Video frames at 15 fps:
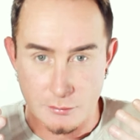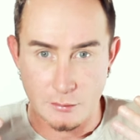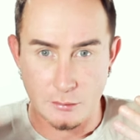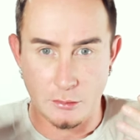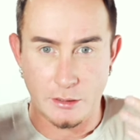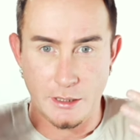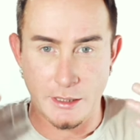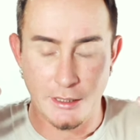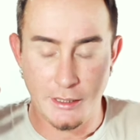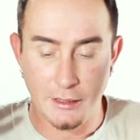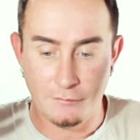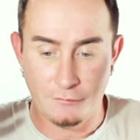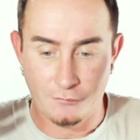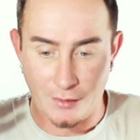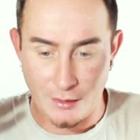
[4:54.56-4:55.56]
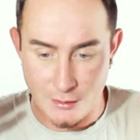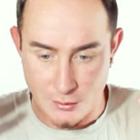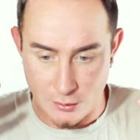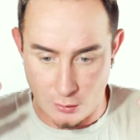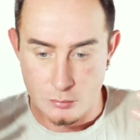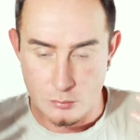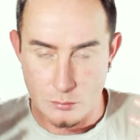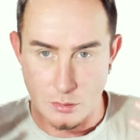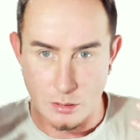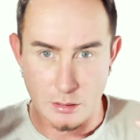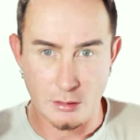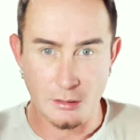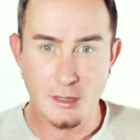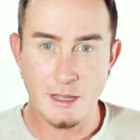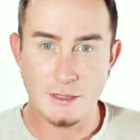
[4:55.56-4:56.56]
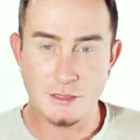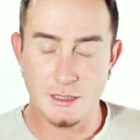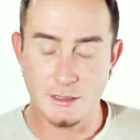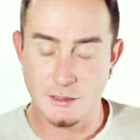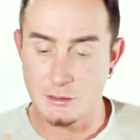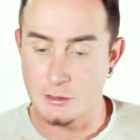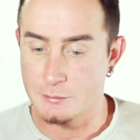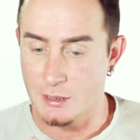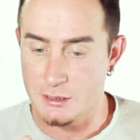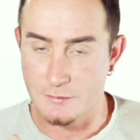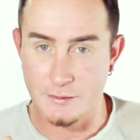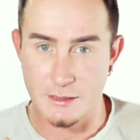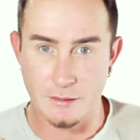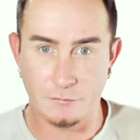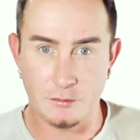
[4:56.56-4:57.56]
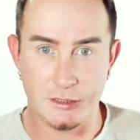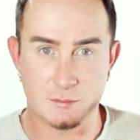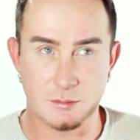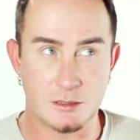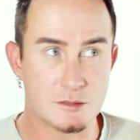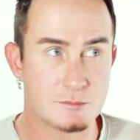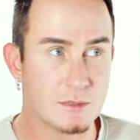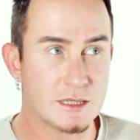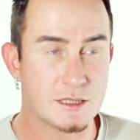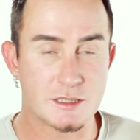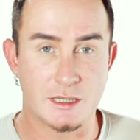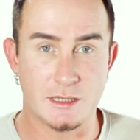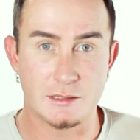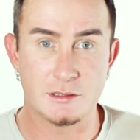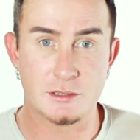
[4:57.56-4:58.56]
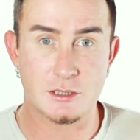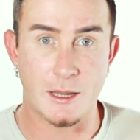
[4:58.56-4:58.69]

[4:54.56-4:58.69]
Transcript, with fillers: Looking at it face on, I don't actually see too much of a difference because my skin's